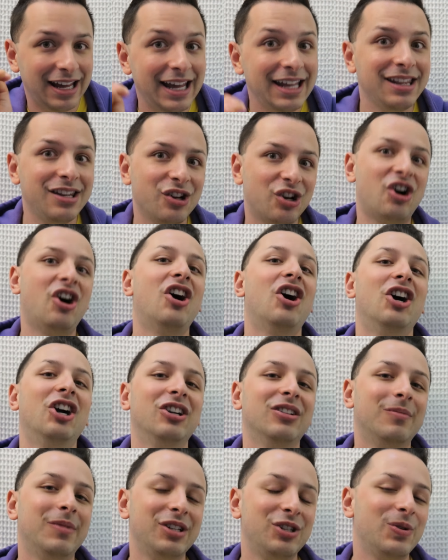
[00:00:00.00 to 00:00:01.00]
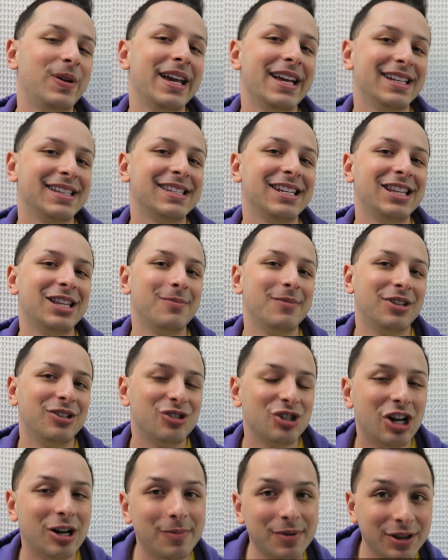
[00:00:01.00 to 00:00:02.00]
in the car, but you can't see them in
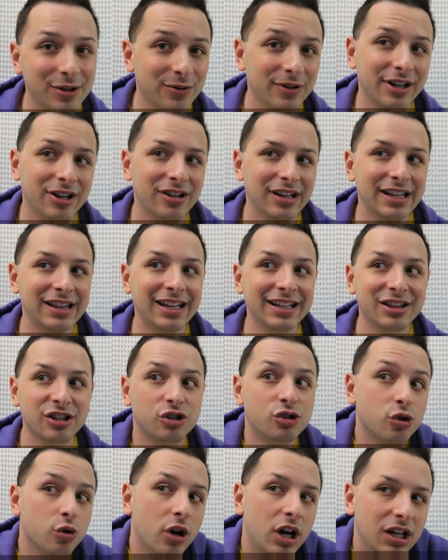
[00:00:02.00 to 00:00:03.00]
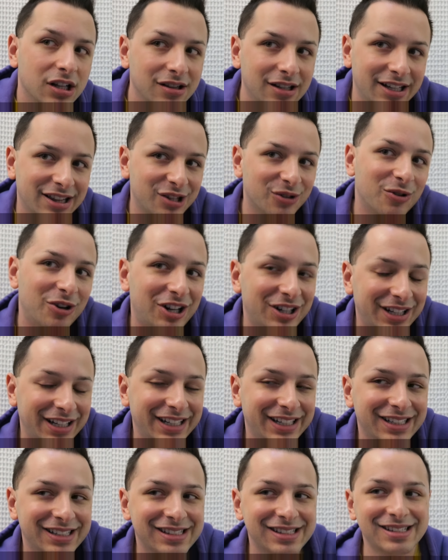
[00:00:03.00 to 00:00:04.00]
the shot. But they're like in like the trunk, like they're all
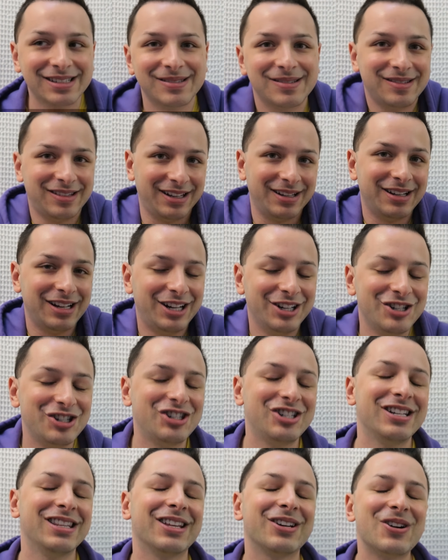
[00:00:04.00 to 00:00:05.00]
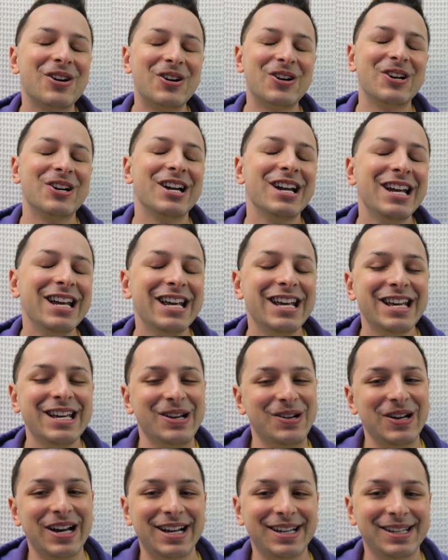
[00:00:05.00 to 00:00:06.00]
like like hunched in the car
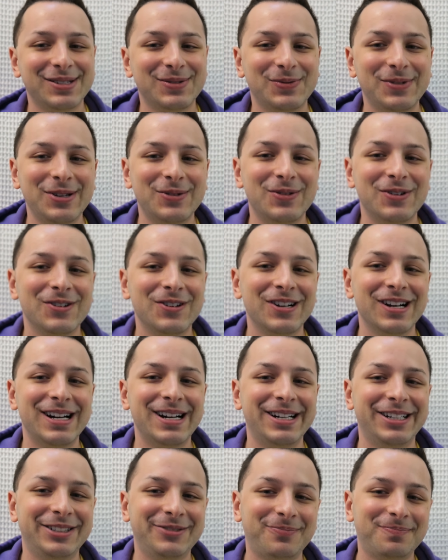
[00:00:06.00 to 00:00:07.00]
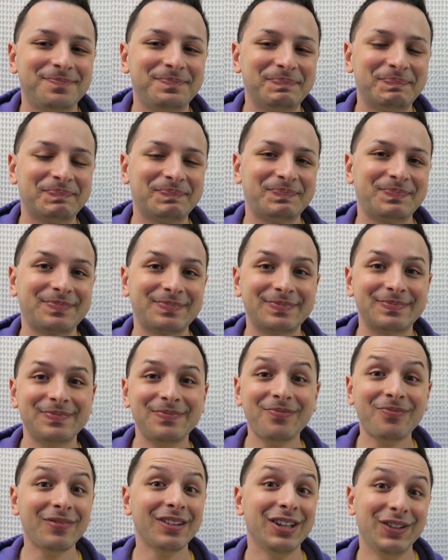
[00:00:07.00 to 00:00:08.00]
as we were um,
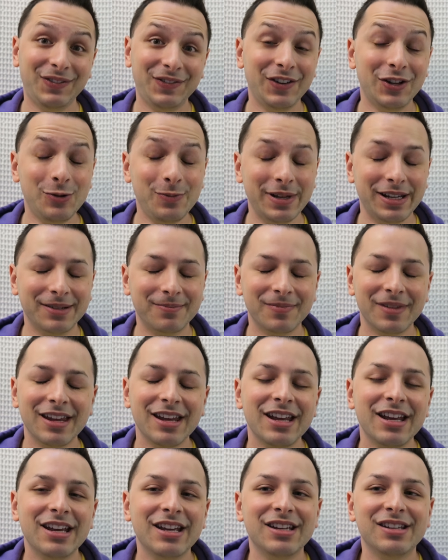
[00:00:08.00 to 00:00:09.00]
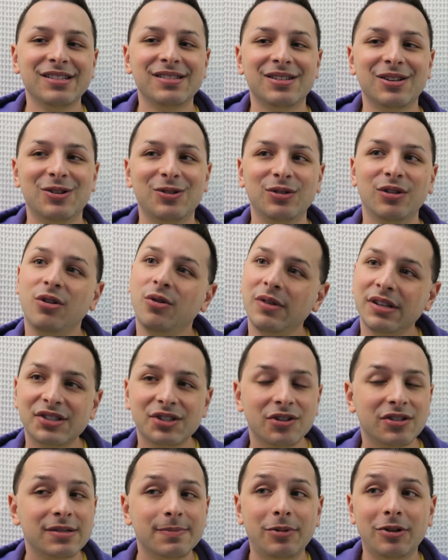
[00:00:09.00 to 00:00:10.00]
filming. So Louis
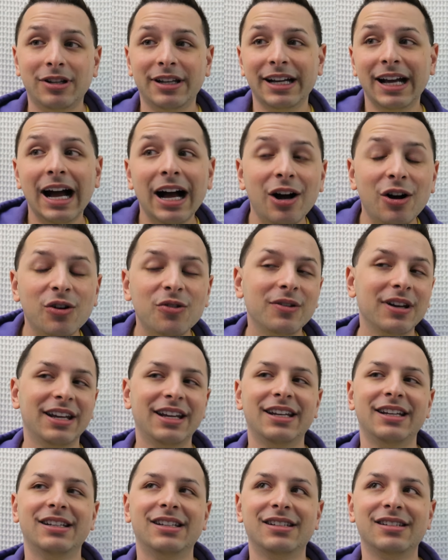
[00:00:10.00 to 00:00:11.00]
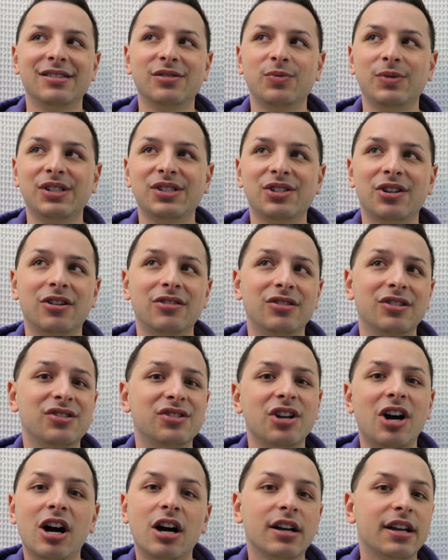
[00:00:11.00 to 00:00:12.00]
starts pulling out, and we start
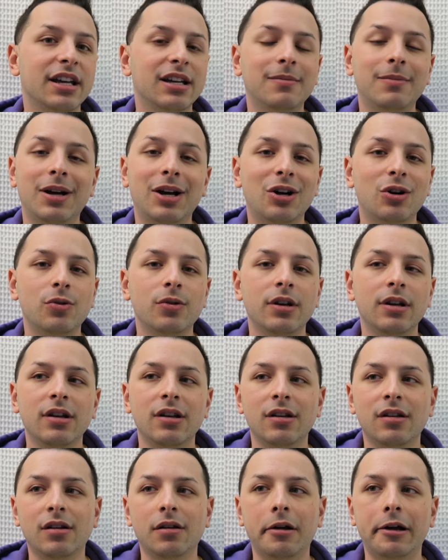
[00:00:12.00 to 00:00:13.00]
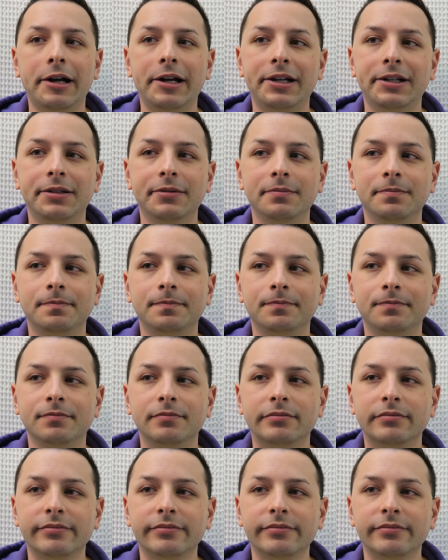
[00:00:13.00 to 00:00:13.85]
just talking about. Um,